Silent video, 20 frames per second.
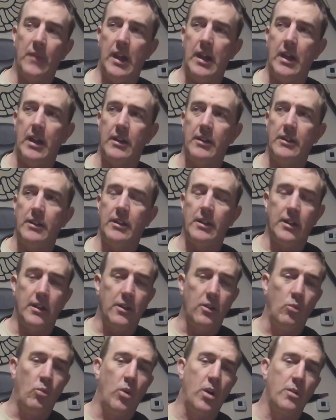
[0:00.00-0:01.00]
and
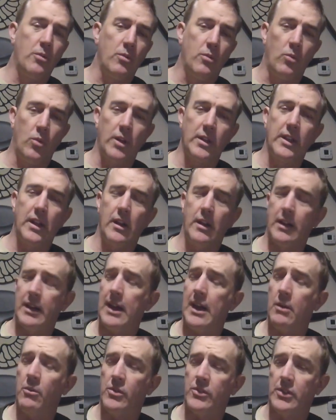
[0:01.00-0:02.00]
one
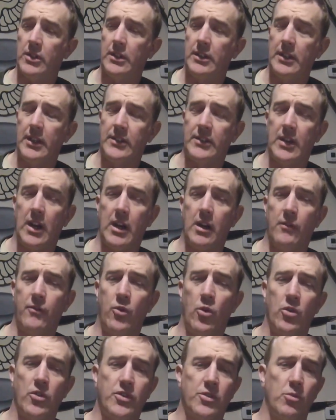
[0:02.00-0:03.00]
guy was enlisted Air
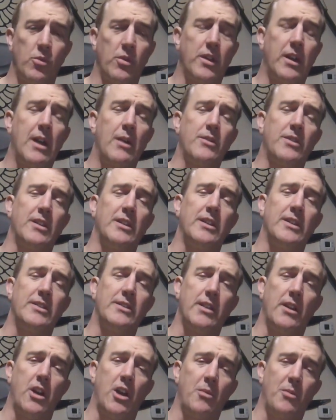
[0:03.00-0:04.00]
Force and one guy was
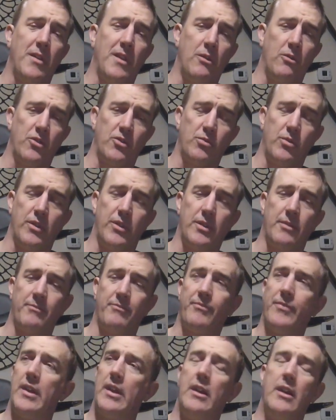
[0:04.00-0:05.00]
enlisted Army that was with him.
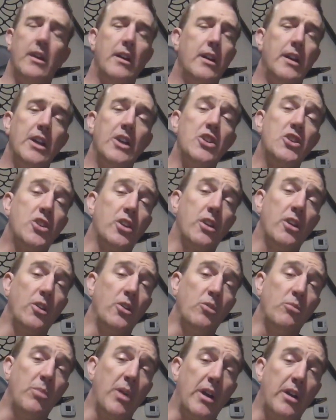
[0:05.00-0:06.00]
He should have
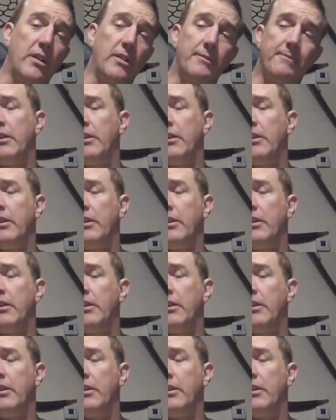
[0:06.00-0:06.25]
knew better.